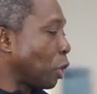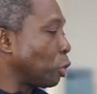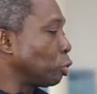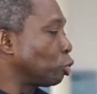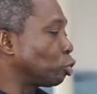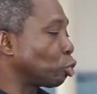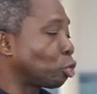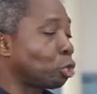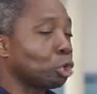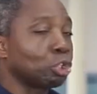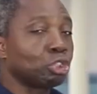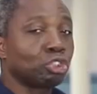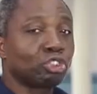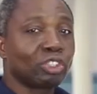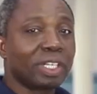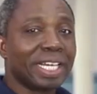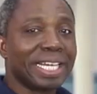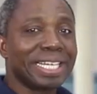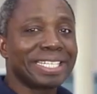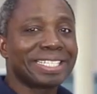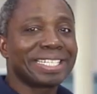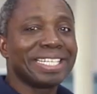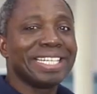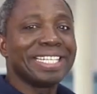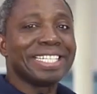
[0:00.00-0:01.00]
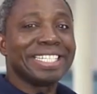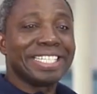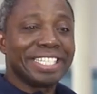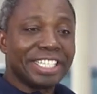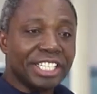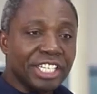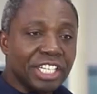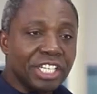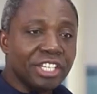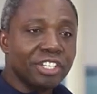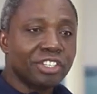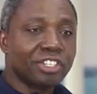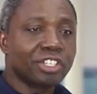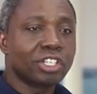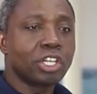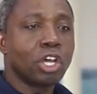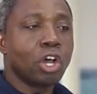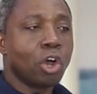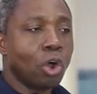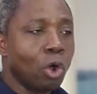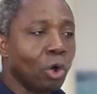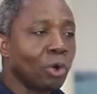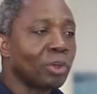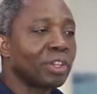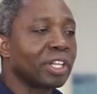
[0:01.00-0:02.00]
are going to conjugate these
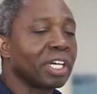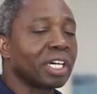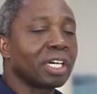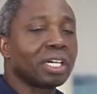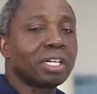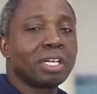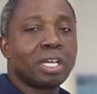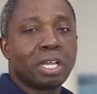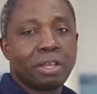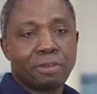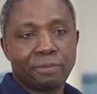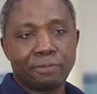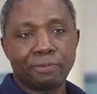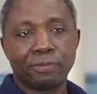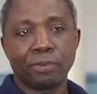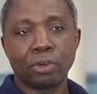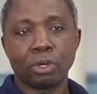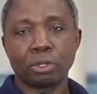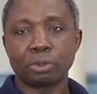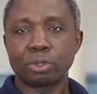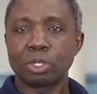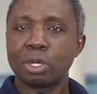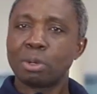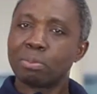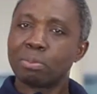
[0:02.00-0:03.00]
other verbs.